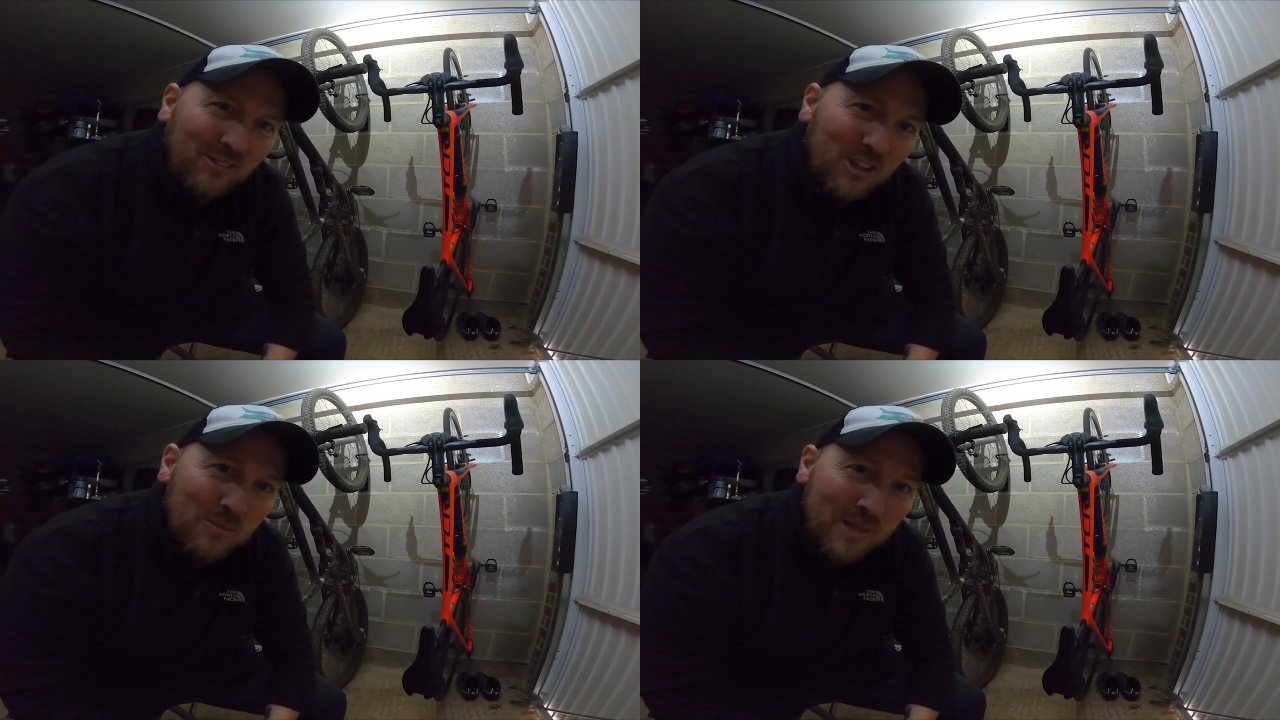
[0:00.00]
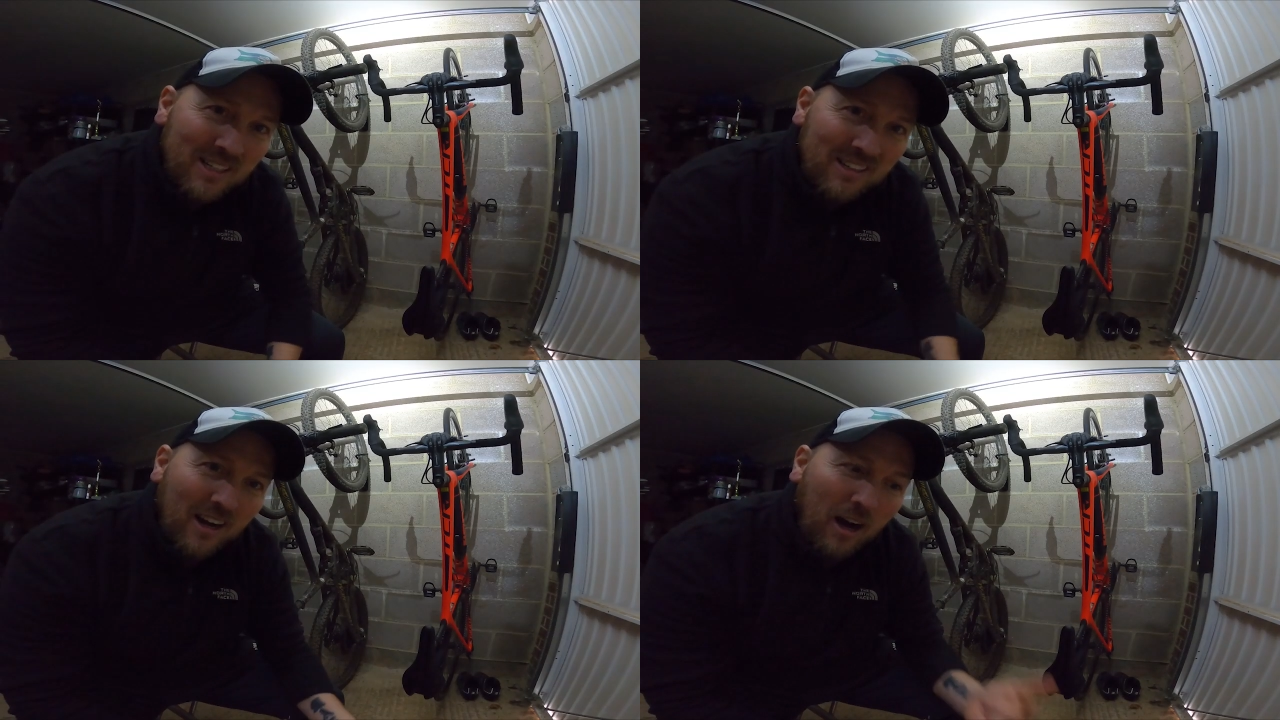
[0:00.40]

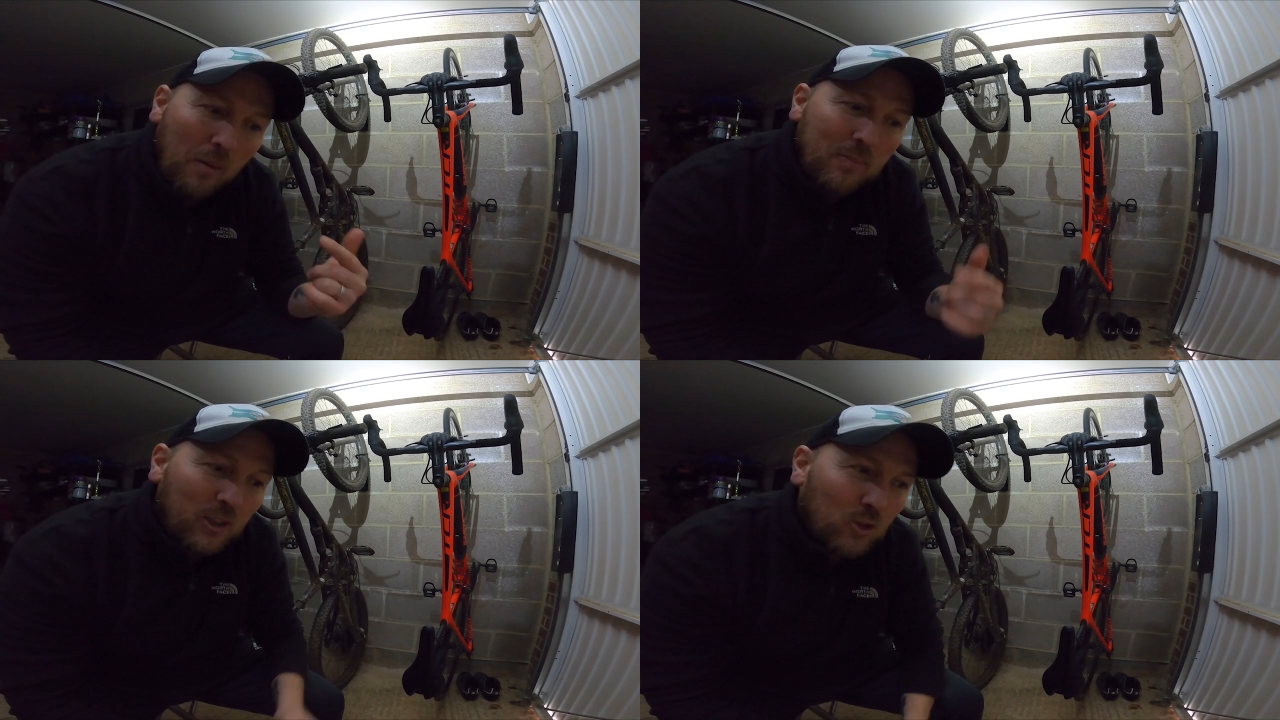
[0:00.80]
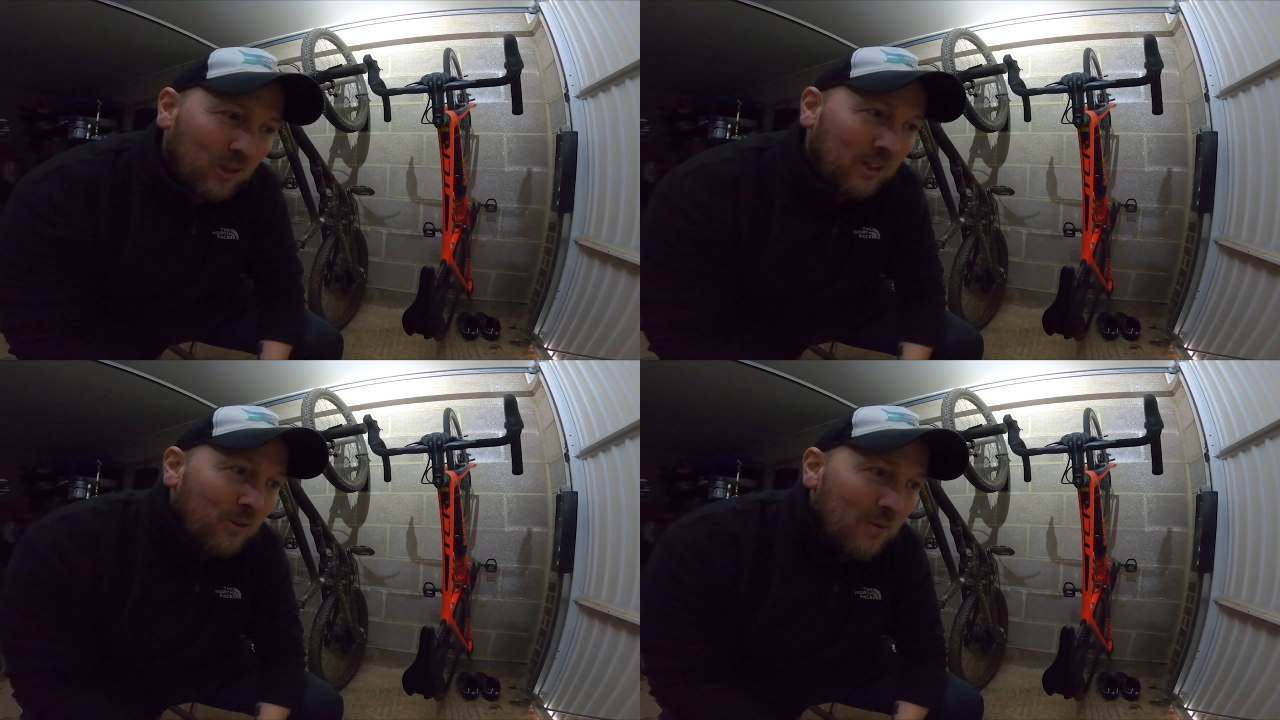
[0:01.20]
filming up the
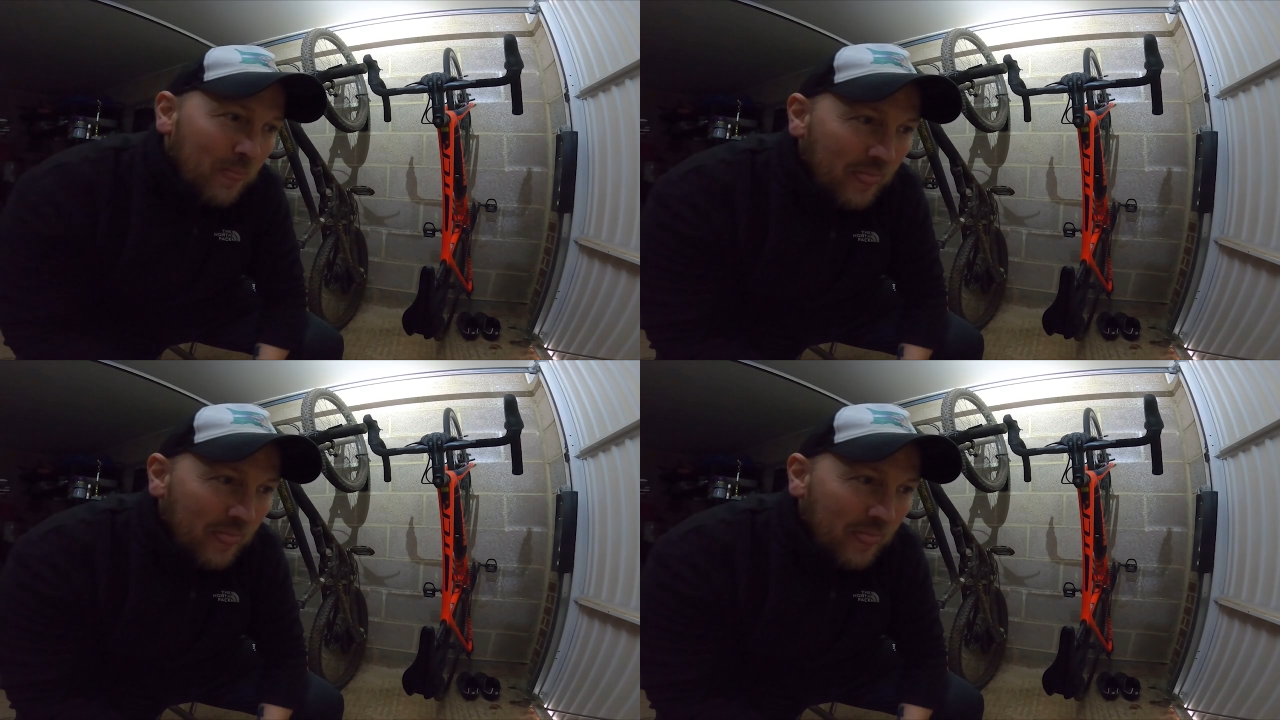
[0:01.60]
trail,